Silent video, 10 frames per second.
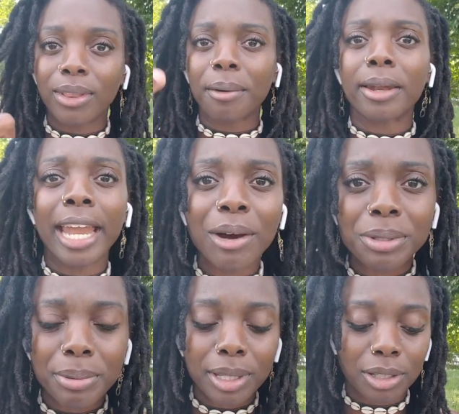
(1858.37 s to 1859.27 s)
Now I'm
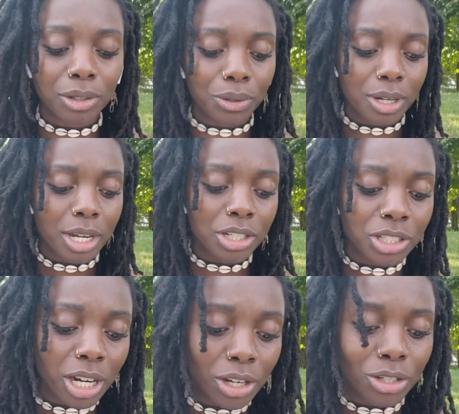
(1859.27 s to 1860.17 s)
speaking to you.
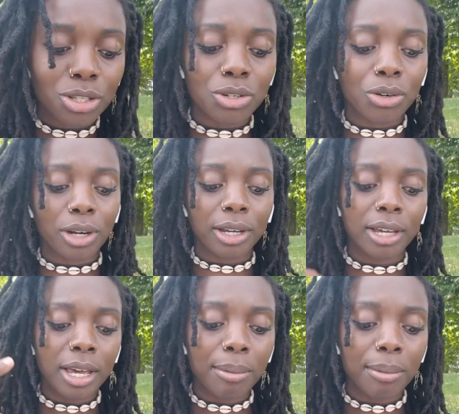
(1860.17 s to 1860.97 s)
Share your story.